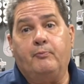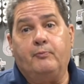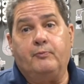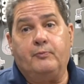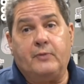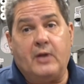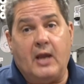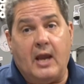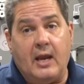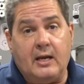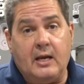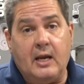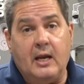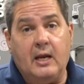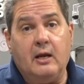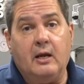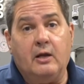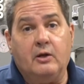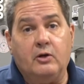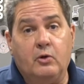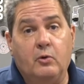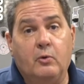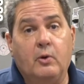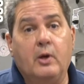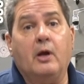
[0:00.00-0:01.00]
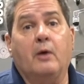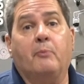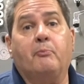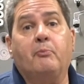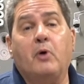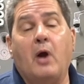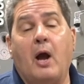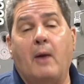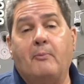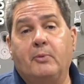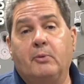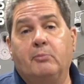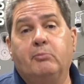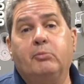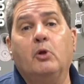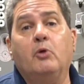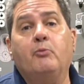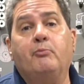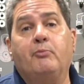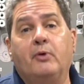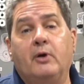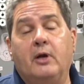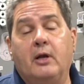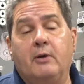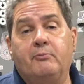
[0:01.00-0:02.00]
taking and doing a proper
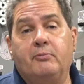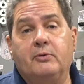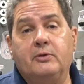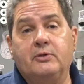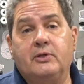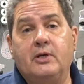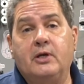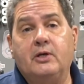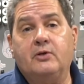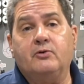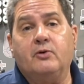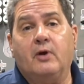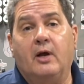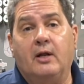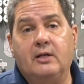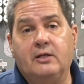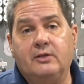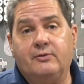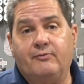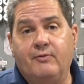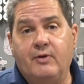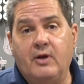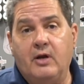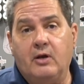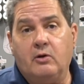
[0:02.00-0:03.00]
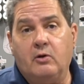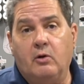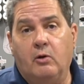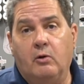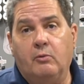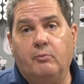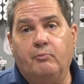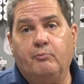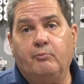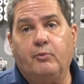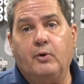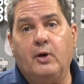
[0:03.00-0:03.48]
blueprinting procedure on this vehicle,